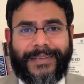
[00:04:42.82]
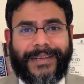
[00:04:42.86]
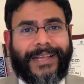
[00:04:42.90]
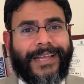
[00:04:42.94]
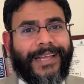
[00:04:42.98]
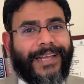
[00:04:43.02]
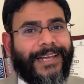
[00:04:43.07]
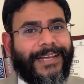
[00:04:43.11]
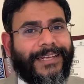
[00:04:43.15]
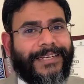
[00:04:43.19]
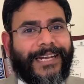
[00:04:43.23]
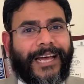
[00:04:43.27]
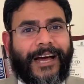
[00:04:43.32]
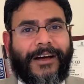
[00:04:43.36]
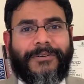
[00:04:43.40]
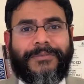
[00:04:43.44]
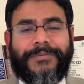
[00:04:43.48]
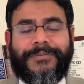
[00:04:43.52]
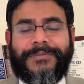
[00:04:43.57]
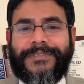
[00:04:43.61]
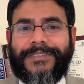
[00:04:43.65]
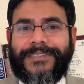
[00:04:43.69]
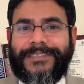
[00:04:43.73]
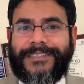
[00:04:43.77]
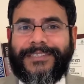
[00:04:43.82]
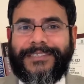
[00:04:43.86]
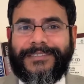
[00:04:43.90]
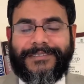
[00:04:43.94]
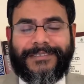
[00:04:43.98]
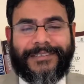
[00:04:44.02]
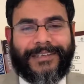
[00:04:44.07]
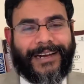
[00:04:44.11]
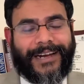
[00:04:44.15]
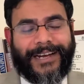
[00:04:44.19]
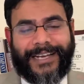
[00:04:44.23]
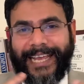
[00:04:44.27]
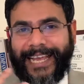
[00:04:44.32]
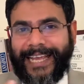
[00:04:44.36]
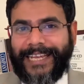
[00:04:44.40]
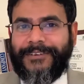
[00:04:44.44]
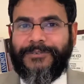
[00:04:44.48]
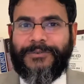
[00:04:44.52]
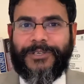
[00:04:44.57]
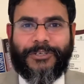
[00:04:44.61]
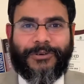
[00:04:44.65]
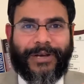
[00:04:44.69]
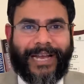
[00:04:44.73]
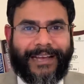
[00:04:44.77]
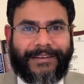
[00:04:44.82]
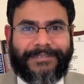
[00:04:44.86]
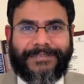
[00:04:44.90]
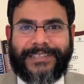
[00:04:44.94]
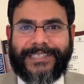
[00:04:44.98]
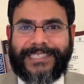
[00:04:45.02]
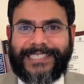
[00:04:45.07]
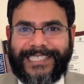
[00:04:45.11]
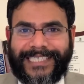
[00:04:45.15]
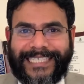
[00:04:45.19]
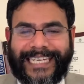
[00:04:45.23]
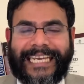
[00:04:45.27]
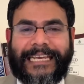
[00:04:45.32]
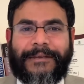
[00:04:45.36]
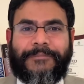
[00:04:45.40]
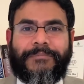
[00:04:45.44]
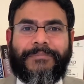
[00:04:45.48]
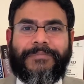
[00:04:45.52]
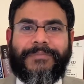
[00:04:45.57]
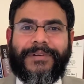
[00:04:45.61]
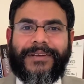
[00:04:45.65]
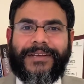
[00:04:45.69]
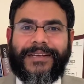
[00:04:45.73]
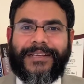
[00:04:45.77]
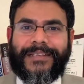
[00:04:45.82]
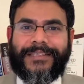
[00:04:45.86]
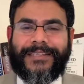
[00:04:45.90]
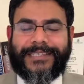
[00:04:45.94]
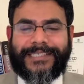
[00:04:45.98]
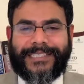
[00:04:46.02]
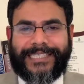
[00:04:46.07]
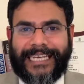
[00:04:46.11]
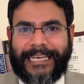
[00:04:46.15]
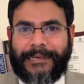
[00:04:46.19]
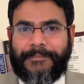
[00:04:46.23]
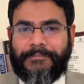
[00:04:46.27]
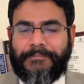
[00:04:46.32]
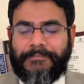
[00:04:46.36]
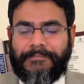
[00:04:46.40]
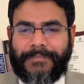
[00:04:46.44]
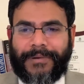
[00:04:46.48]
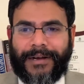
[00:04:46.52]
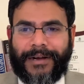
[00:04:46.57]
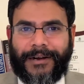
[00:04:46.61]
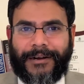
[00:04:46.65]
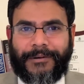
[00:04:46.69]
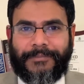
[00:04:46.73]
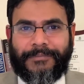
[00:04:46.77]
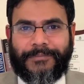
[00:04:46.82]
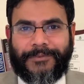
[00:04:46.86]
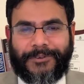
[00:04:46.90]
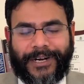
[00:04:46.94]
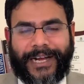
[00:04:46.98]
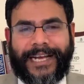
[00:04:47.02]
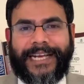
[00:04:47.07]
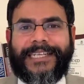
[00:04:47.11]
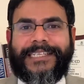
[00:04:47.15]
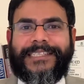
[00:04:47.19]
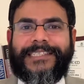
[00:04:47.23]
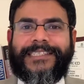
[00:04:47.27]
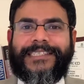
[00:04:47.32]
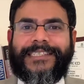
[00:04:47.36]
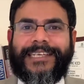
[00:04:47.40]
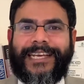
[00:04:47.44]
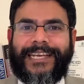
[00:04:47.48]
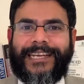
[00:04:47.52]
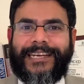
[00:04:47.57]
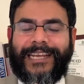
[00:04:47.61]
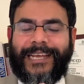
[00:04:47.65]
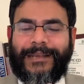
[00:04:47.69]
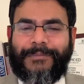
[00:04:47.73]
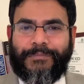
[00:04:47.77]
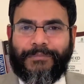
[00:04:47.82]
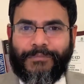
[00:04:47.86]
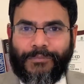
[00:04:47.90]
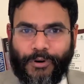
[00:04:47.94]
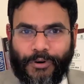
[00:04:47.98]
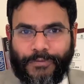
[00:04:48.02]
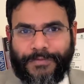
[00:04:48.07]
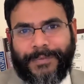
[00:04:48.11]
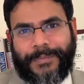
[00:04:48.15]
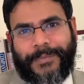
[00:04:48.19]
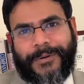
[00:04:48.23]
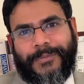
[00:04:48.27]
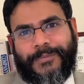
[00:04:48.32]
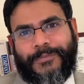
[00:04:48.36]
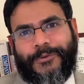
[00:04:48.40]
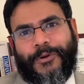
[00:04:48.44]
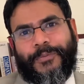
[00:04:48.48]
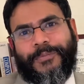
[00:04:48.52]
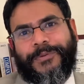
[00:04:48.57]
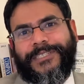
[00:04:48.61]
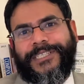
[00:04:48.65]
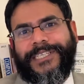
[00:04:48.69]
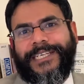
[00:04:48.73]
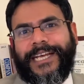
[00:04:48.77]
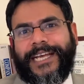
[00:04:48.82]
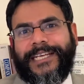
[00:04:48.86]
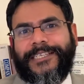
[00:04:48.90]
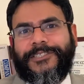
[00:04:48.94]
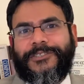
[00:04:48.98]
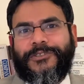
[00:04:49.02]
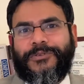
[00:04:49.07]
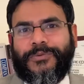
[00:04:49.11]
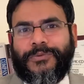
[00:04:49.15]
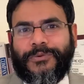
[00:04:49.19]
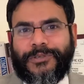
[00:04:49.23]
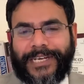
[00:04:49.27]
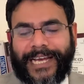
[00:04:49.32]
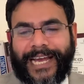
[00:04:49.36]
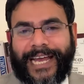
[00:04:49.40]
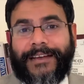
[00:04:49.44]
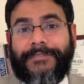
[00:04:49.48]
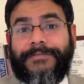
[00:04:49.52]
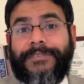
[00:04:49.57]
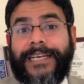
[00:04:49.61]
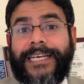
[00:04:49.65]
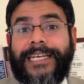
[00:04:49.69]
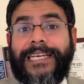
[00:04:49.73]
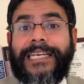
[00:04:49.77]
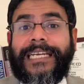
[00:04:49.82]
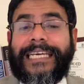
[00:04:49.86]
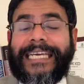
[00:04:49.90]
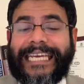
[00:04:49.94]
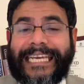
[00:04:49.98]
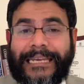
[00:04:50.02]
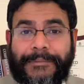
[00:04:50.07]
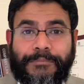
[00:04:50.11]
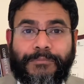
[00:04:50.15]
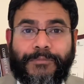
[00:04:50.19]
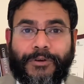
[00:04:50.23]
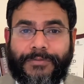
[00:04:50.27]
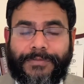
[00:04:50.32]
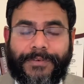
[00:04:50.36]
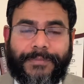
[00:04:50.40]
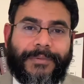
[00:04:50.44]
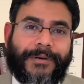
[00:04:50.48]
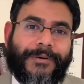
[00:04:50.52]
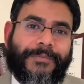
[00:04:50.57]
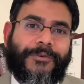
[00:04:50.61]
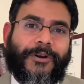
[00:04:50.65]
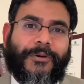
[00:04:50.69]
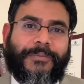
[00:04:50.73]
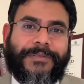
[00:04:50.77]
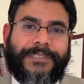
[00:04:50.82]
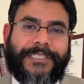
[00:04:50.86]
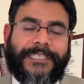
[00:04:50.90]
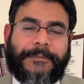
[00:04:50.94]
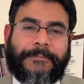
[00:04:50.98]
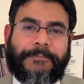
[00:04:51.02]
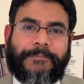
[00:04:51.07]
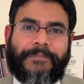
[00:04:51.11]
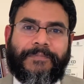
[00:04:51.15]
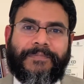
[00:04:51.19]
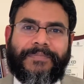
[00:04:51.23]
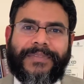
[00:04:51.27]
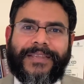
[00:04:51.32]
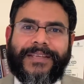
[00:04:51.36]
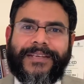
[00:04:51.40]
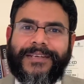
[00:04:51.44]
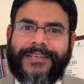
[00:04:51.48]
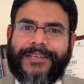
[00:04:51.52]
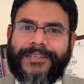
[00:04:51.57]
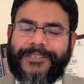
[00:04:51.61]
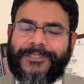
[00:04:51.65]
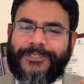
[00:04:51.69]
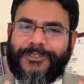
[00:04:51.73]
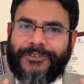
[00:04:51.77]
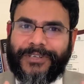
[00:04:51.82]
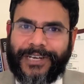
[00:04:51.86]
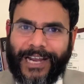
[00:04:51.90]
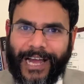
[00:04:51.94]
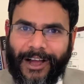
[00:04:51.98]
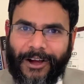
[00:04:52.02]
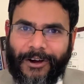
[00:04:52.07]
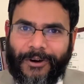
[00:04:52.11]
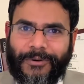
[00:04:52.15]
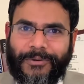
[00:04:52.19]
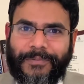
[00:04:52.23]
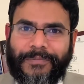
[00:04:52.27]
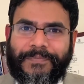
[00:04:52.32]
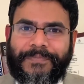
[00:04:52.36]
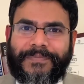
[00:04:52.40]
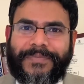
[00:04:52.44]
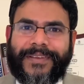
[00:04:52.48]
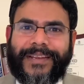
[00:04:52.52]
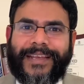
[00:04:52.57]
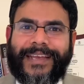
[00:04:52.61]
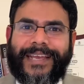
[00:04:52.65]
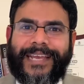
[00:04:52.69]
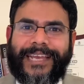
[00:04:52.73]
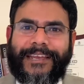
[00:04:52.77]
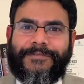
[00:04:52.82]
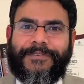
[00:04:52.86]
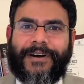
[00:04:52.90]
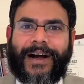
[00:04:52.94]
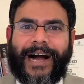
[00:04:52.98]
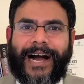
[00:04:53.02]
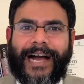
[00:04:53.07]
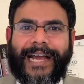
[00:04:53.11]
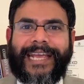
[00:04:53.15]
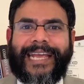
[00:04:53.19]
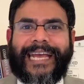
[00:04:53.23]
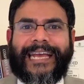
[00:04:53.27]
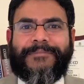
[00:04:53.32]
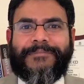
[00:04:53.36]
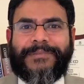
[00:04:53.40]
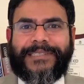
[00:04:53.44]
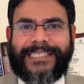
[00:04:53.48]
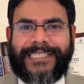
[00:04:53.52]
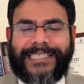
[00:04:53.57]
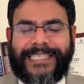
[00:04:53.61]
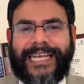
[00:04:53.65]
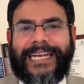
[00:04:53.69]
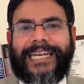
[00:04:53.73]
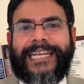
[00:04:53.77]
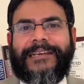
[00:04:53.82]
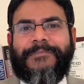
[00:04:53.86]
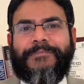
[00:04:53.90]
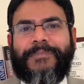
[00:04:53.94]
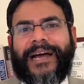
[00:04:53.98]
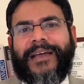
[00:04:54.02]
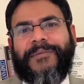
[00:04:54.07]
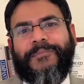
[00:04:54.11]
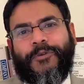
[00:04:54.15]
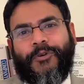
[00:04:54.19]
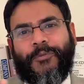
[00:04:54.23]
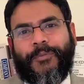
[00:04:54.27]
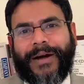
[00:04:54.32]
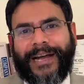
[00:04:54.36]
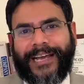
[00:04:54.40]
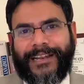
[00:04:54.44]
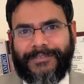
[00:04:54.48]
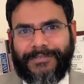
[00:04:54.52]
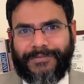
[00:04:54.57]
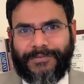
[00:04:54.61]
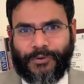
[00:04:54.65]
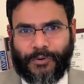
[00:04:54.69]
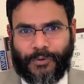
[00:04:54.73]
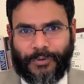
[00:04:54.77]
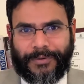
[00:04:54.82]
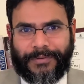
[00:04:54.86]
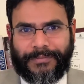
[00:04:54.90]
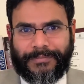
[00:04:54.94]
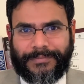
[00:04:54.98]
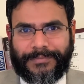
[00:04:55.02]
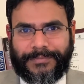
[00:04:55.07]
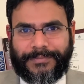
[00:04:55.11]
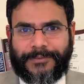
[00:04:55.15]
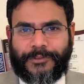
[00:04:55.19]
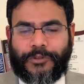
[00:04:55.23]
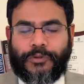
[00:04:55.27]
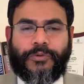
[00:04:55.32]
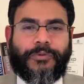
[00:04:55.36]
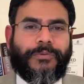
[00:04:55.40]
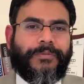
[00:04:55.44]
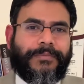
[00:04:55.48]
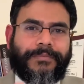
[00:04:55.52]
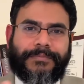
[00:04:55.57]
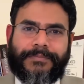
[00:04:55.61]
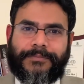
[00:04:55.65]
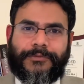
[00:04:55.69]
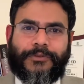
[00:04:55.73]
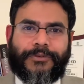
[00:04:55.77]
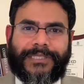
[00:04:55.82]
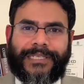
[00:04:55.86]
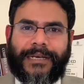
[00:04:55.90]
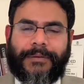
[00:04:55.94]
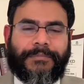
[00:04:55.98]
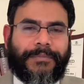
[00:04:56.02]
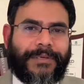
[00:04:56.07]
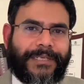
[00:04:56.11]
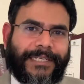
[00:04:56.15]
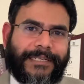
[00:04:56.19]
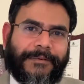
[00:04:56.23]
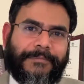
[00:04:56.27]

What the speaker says: Now, again, you have the same rights in movable property as you would have in immovable property. So now, if I am selling my mobile phone to somebody,